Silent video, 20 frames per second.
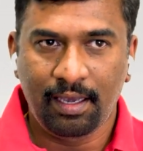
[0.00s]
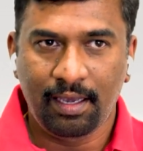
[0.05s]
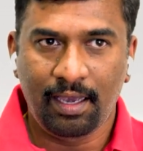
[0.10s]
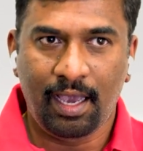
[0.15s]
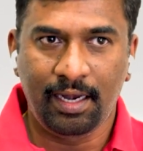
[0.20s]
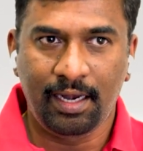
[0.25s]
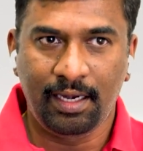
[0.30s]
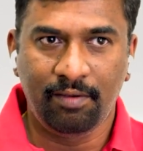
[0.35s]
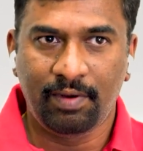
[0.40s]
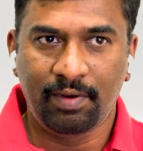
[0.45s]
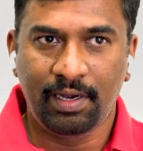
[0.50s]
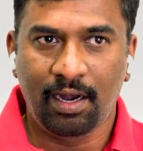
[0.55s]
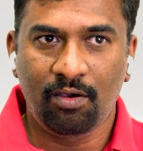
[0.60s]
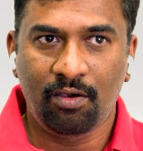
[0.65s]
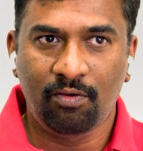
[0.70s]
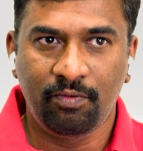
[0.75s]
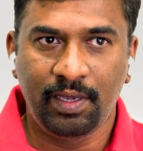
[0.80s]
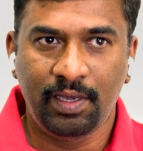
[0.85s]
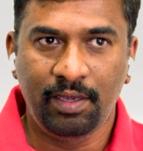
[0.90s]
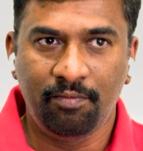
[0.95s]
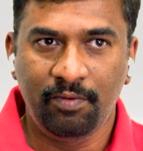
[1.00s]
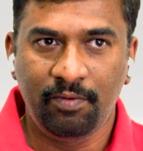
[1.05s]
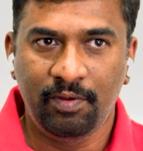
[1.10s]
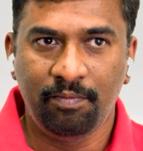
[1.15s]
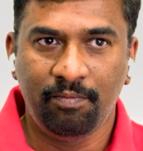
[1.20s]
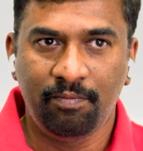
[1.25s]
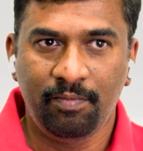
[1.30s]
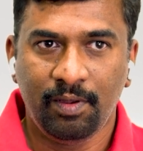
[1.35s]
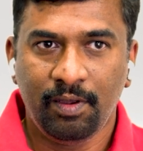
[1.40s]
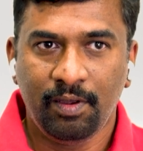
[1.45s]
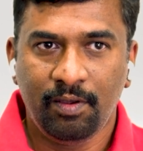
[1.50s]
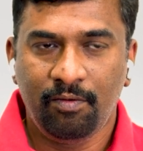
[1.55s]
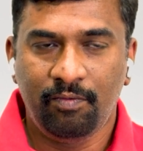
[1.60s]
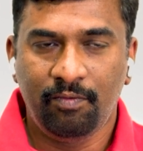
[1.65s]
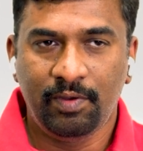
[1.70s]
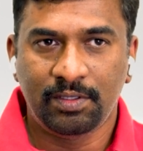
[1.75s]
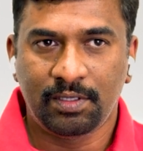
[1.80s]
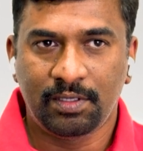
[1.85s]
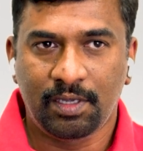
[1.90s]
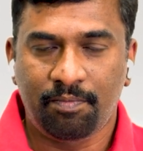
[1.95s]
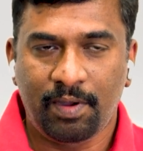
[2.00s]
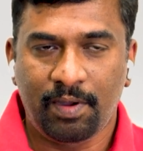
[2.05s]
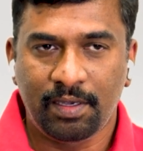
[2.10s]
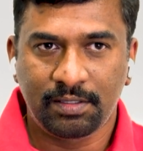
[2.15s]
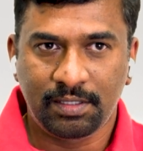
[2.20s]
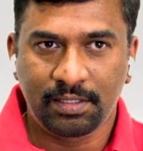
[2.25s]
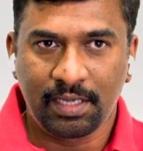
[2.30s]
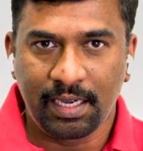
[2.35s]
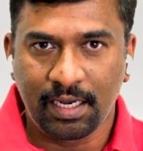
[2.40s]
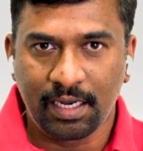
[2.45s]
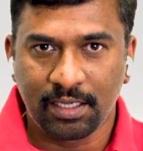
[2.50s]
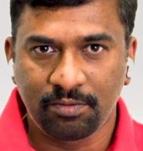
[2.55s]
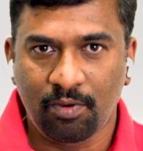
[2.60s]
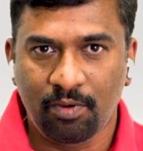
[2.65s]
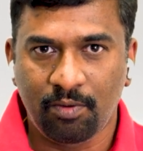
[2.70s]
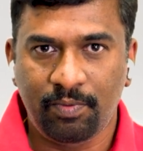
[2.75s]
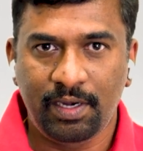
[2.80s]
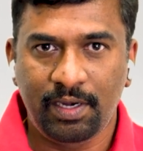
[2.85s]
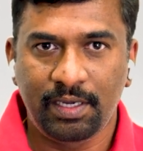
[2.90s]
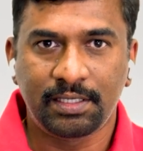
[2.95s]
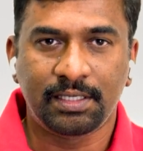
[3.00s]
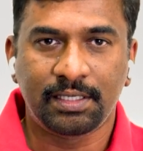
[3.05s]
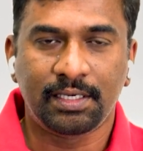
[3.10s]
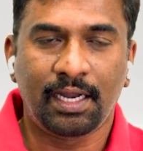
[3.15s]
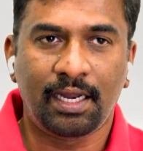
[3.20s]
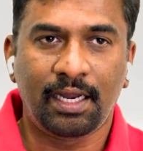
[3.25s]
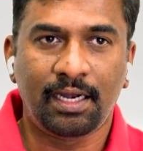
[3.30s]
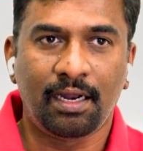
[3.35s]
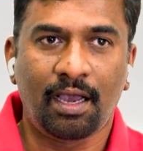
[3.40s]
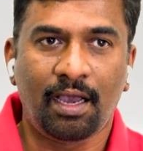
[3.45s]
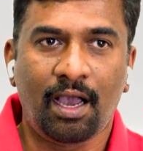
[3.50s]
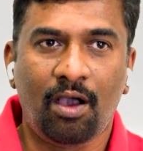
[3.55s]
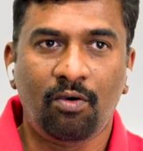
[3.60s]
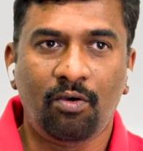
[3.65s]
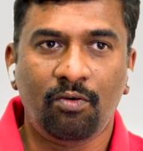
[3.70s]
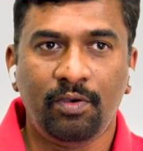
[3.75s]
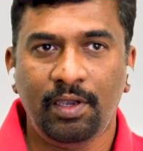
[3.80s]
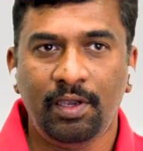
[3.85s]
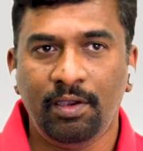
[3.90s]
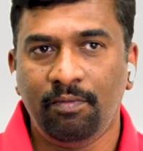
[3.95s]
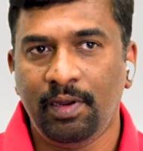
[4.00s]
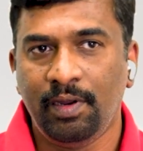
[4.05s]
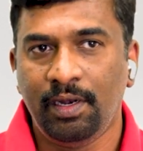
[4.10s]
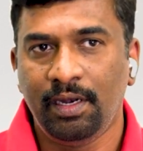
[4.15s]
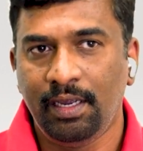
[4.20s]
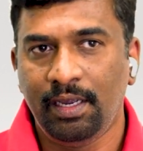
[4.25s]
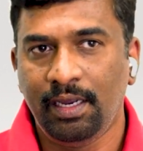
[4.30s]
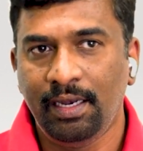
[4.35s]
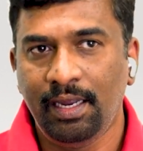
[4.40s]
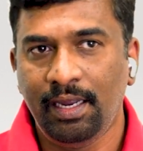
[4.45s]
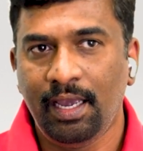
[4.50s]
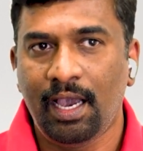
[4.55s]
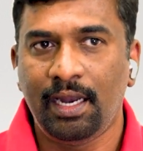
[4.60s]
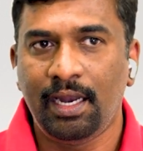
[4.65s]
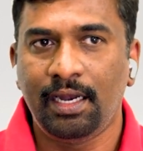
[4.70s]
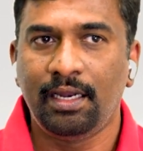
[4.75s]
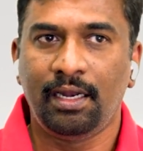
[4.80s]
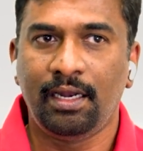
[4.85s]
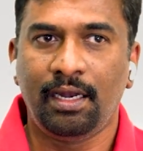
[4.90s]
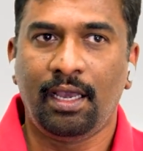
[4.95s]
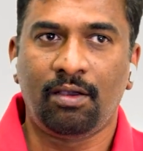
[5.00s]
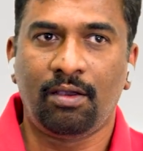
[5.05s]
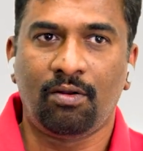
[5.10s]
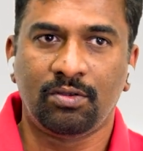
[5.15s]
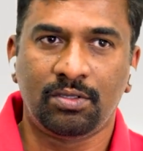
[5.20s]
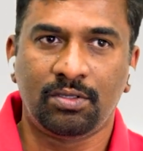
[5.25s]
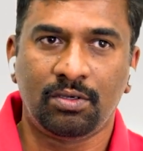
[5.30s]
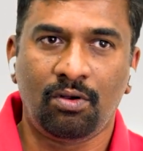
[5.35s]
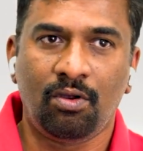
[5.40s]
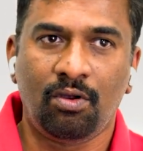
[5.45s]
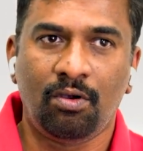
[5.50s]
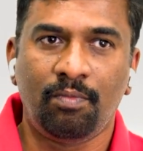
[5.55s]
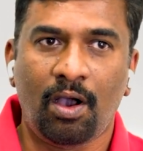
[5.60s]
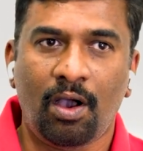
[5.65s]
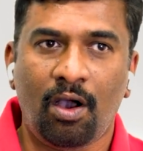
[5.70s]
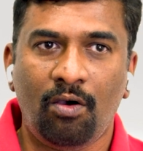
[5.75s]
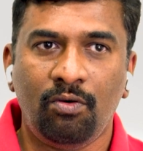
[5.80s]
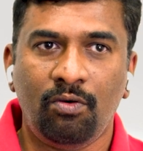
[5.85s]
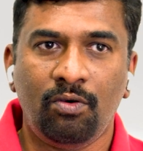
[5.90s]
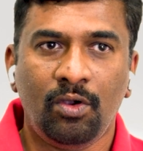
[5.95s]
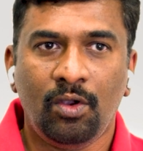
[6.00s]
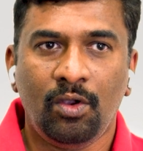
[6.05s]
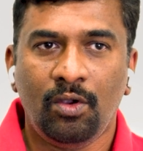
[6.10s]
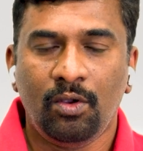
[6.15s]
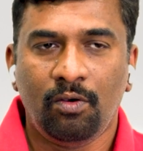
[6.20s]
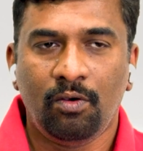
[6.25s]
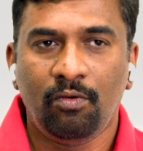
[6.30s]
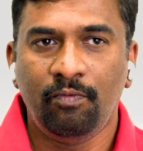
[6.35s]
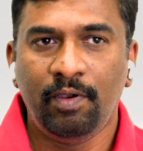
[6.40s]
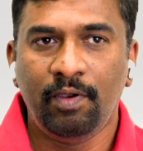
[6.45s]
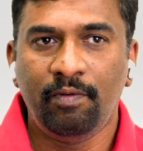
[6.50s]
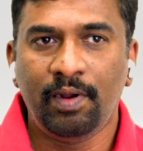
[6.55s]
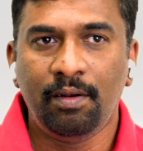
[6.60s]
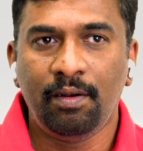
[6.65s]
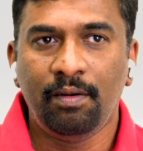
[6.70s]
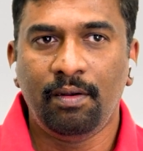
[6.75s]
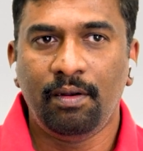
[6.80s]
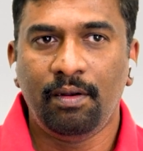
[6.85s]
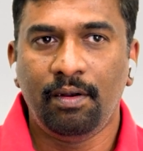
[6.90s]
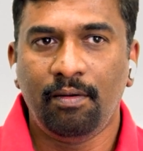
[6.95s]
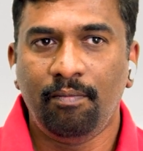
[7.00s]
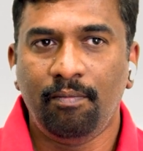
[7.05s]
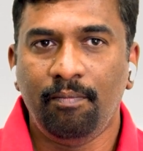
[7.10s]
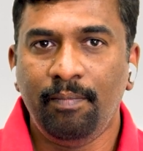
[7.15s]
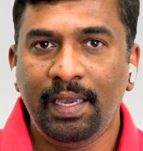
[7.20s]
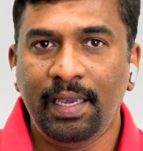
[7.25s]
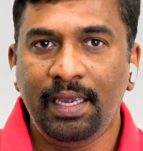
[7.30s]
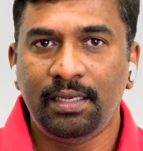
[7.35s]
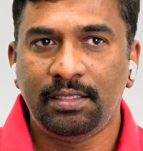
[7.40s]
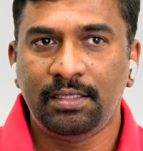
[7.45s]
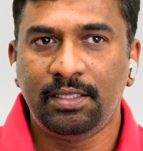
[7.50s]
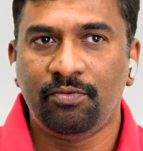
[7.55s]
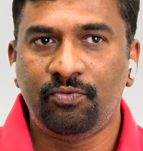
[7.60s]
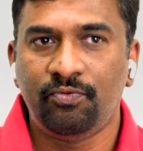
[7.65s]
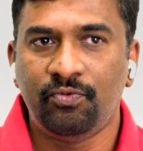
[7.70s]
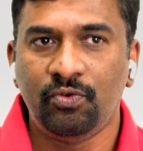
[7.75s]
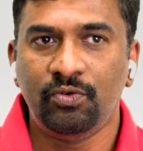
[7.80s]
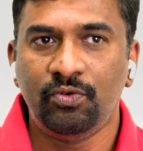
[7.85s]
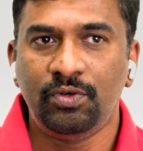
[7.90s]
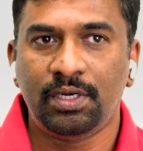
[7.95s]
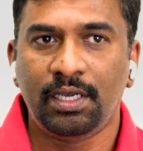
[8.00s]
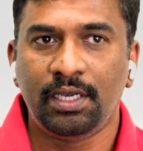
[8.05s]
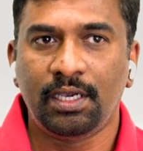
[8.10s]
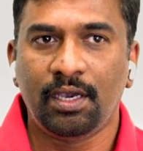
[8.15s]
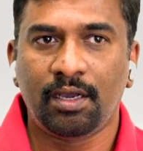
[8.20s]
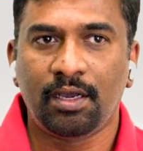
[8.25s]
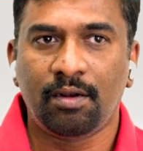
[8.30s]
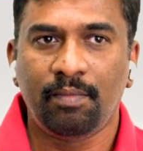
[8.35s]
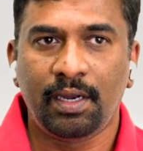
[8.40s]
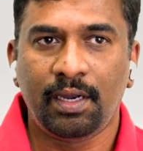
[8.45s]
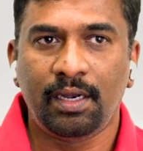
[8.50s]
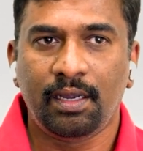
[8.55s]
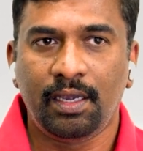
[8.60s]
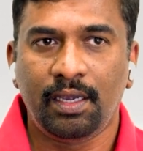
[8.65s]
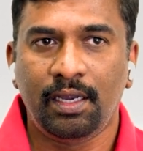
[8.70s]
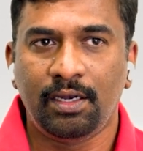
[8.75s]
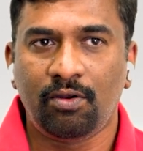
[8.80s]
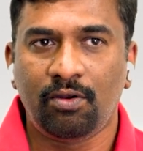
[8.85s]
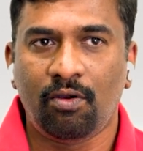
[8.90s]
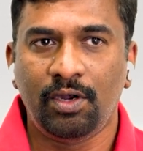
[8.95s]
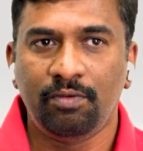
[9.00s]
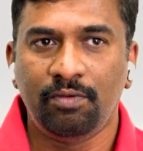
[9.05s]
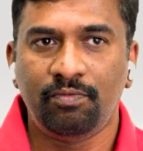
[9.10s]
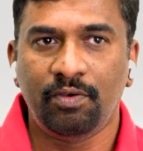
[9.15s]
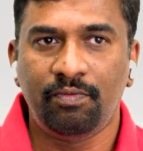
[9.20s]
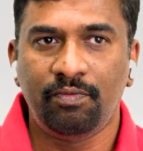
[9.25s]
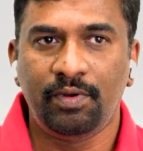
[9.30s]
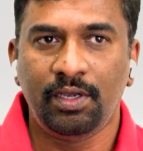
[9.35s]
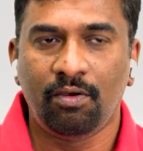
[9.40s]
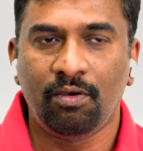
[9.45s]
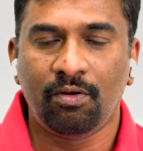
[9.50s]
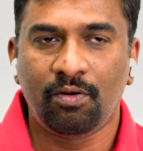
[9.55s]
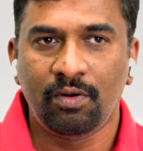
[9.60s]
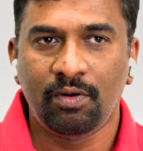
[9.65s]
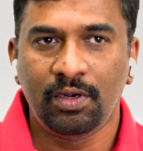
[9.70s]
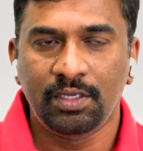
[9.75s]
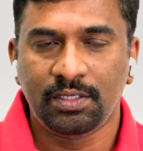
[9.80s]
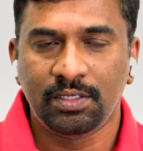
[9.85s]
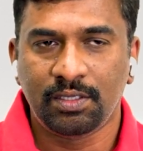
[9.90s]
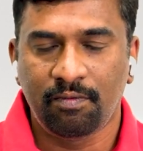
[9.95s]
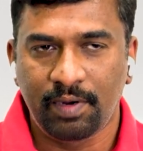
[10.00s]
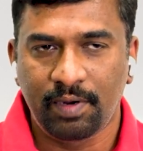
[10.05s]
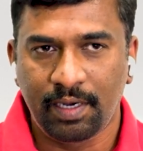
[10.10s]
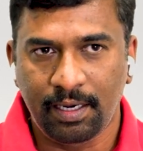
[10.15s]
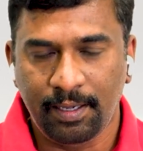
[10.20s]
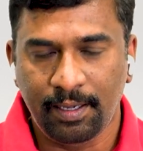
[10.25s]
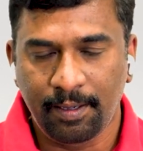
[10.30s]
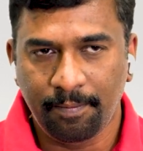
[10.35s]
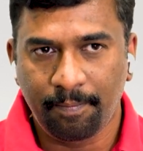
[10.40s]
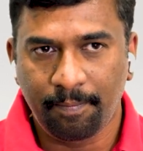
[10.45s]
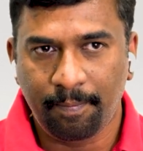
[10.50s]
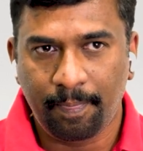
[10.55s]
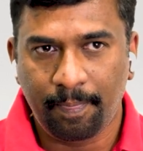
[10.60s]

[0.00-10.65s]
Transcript: and even now we surpass China's population, and how even India and across the globe, how we will meet the food requirement in 2050 or 2070.